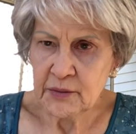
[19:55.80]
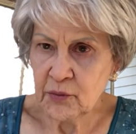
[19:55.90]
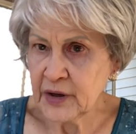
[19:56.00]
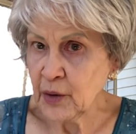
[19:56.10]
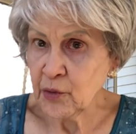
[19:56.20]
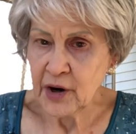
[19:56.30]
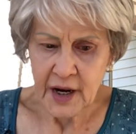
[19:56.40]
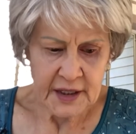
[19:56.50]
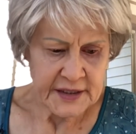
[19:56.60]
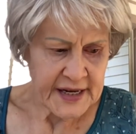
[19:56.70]
when I work
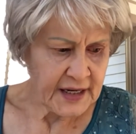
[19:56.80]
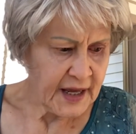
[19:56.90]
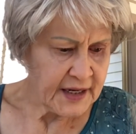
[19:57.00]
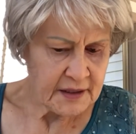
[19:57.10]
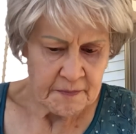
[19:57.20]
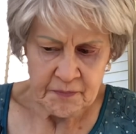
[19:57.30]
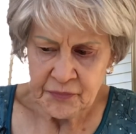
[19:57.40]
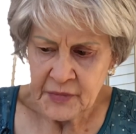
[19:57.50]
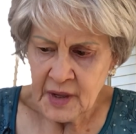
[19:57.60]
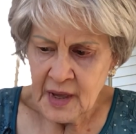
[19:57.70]
on it in daylight.
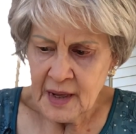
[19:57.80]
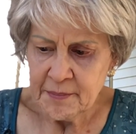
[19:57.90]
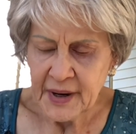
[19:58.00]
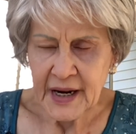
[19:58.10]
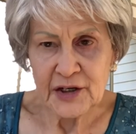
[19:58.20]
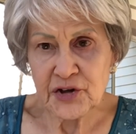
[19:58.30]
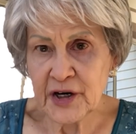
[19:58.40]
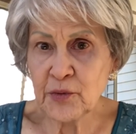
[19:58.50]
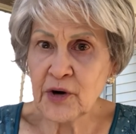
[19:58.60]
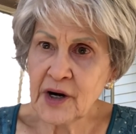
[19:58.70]
But I try
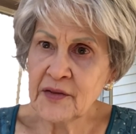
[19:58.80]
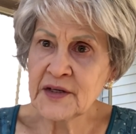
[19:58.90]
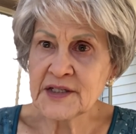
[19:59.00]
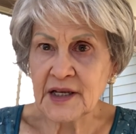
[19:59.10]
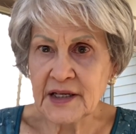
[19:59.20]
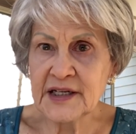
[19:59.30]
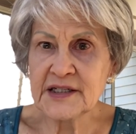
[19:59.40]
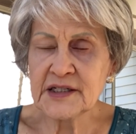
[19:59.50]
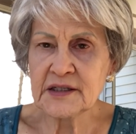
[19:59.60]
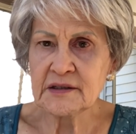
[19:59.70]
to work on this at
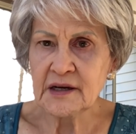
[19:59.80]
least